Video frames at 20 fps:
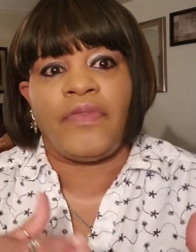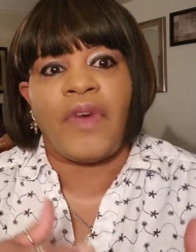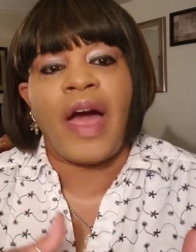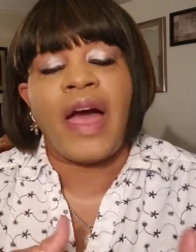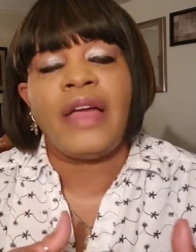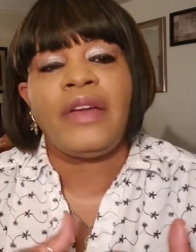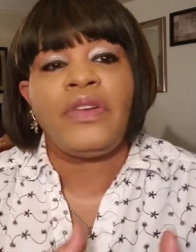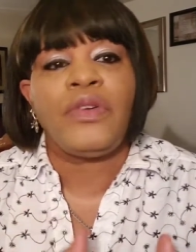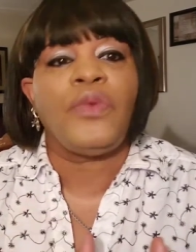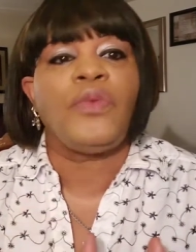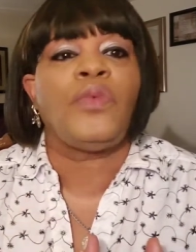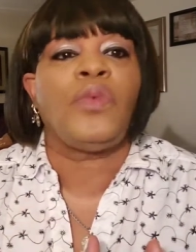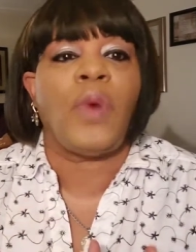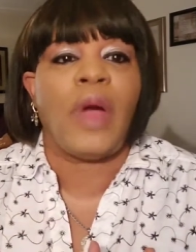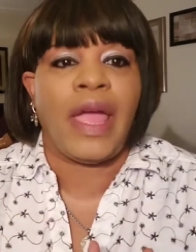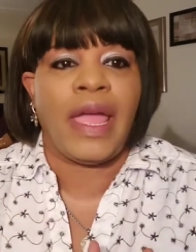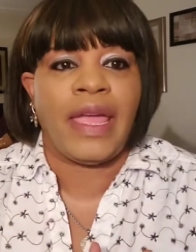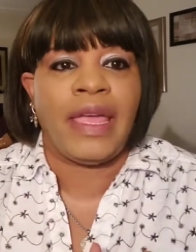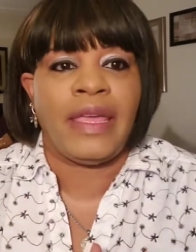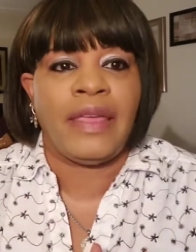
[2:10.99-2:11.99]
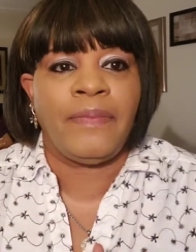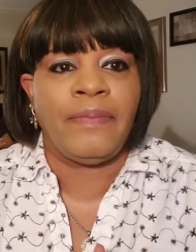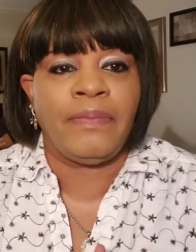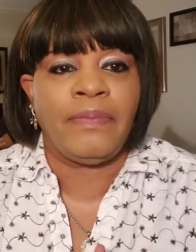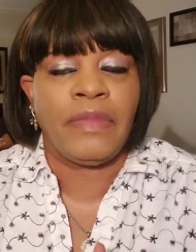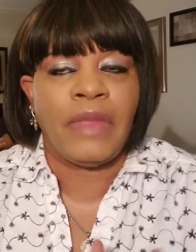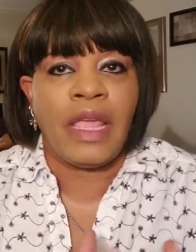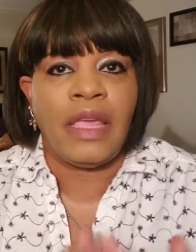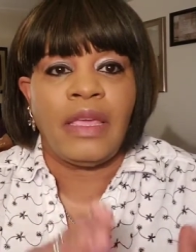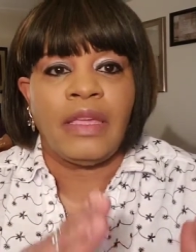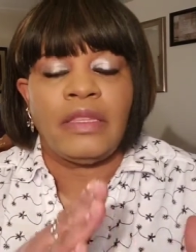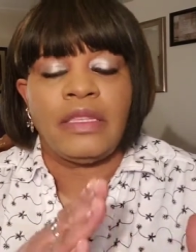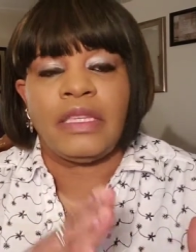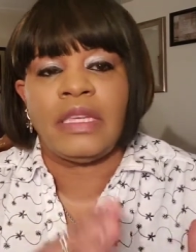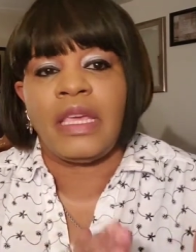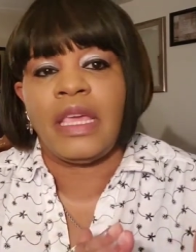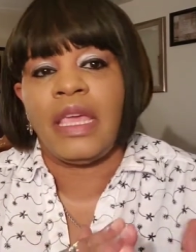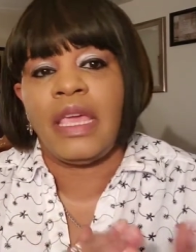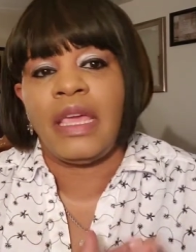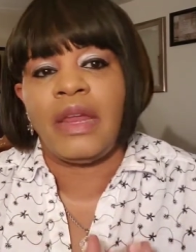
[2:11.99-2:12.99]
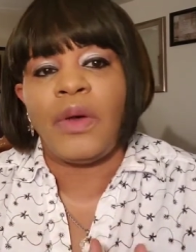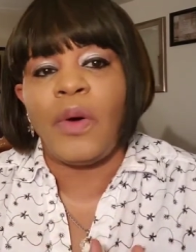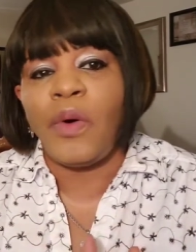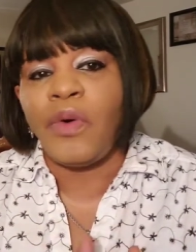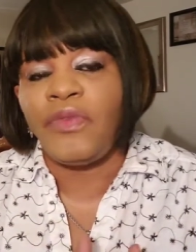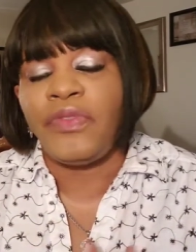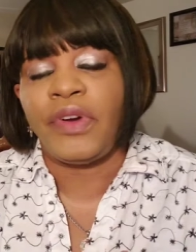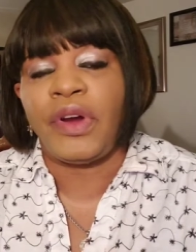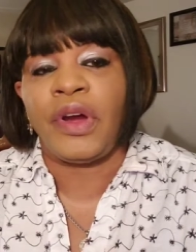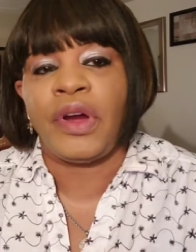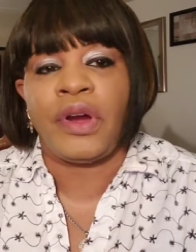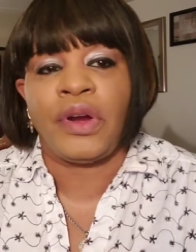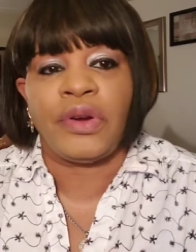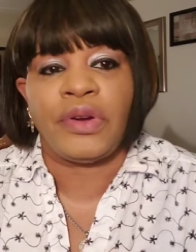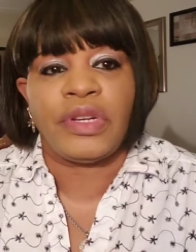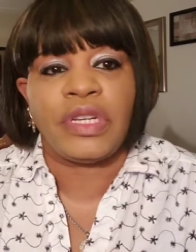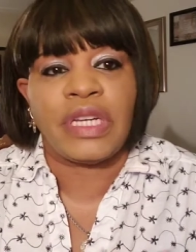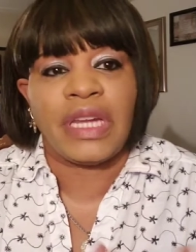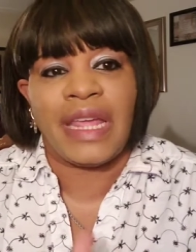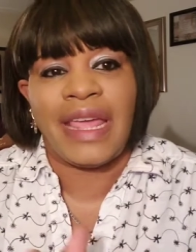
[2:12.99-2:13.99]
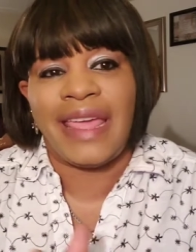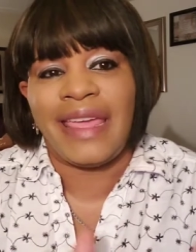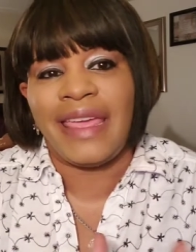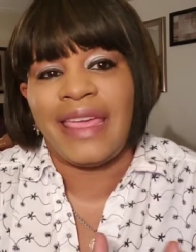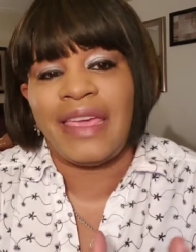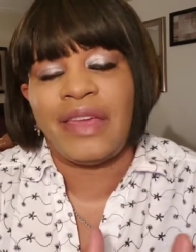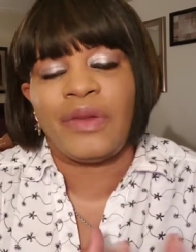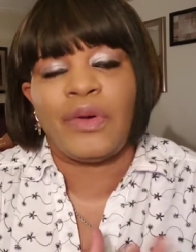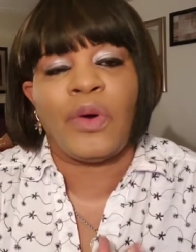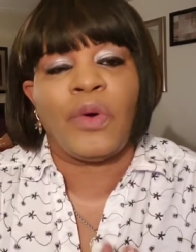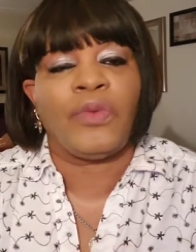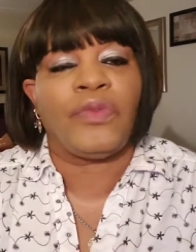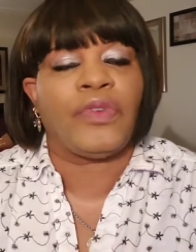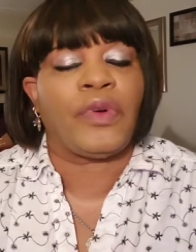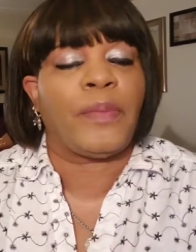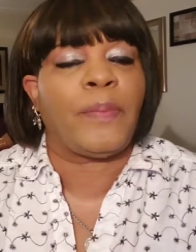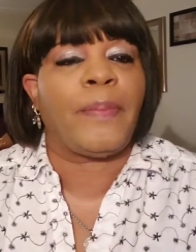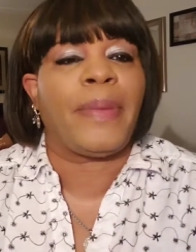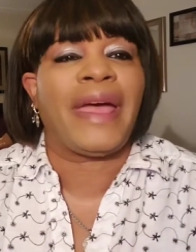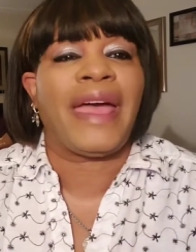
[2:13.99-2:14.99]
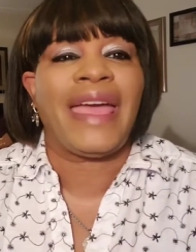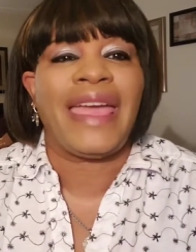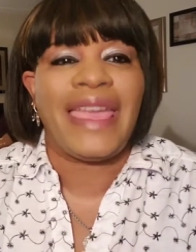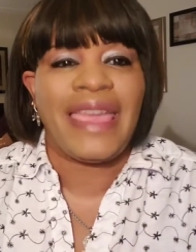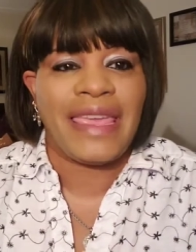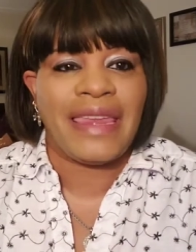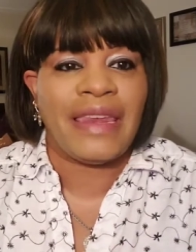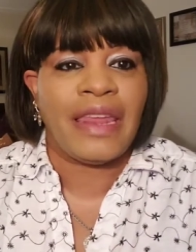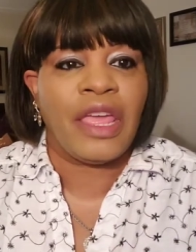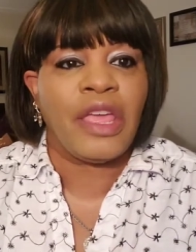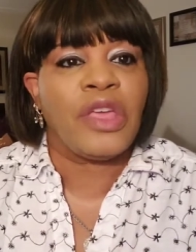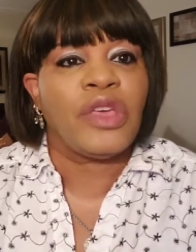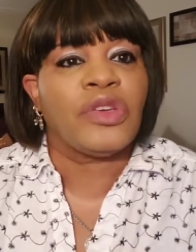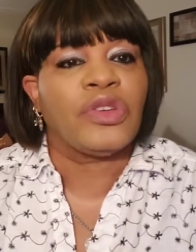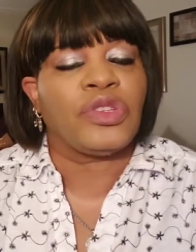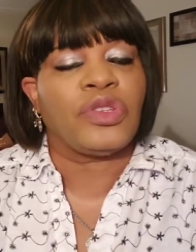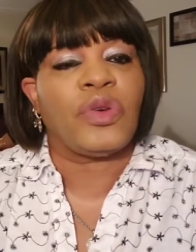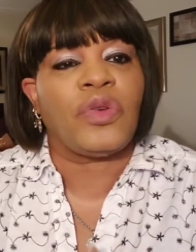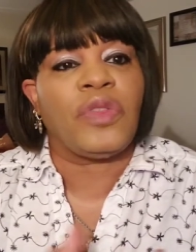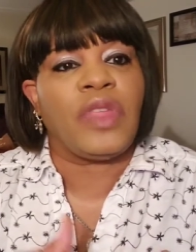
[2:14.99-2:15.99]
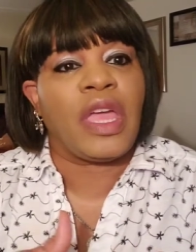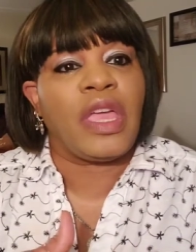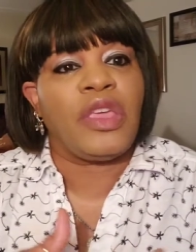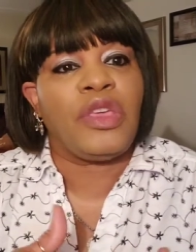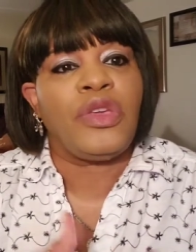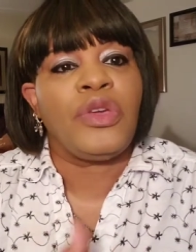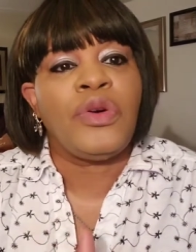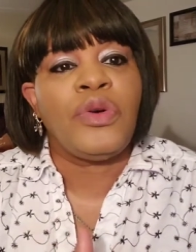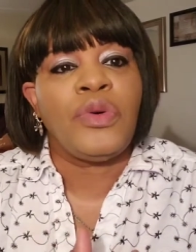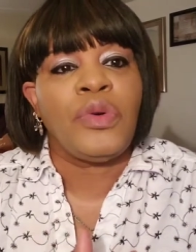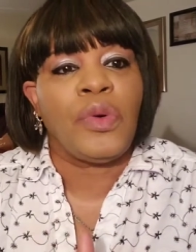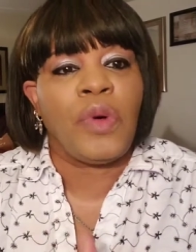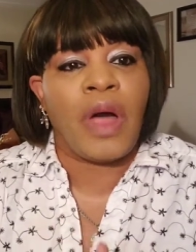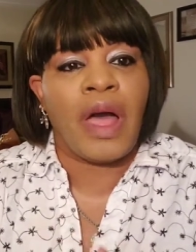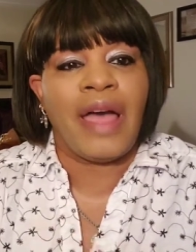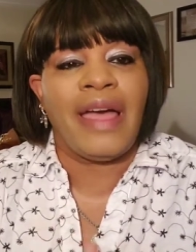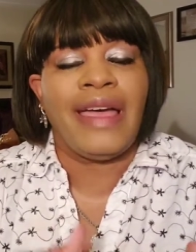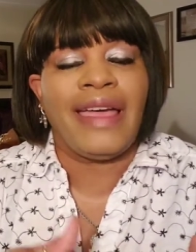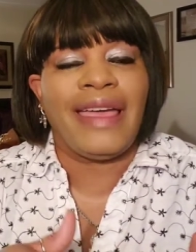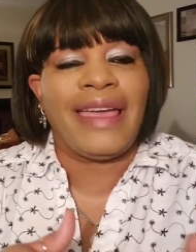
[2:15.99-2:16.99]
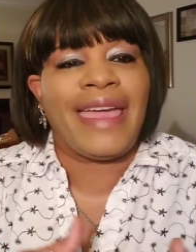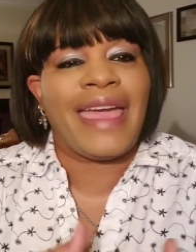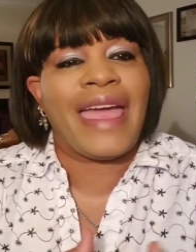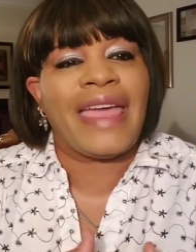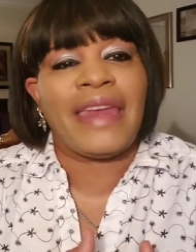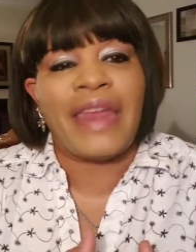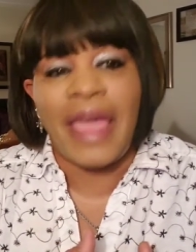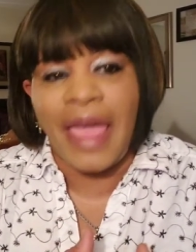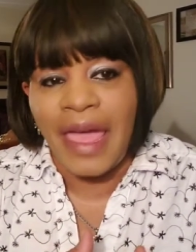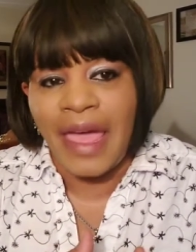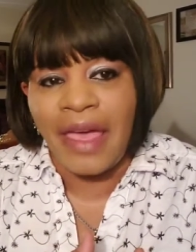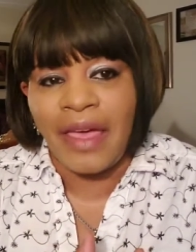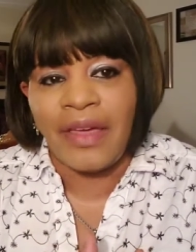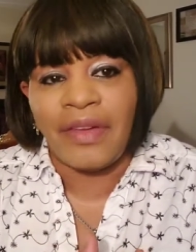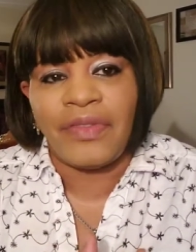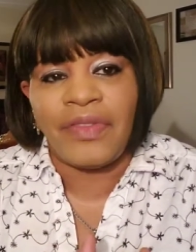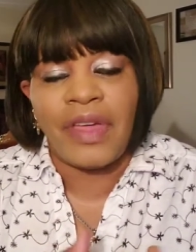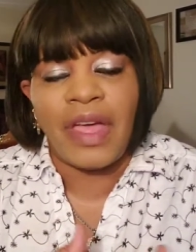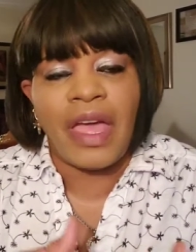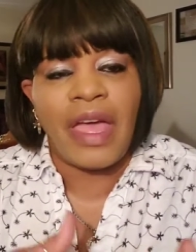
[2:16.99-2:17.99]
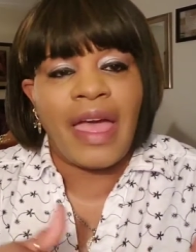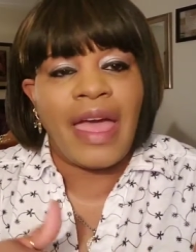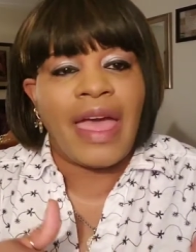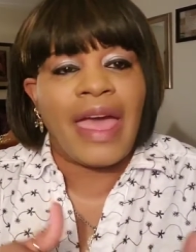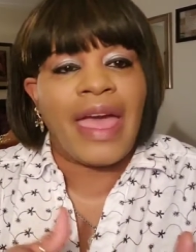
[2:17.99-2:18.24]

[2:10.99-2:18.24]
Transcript: Find a way to get over hurt and get over pain so that you can have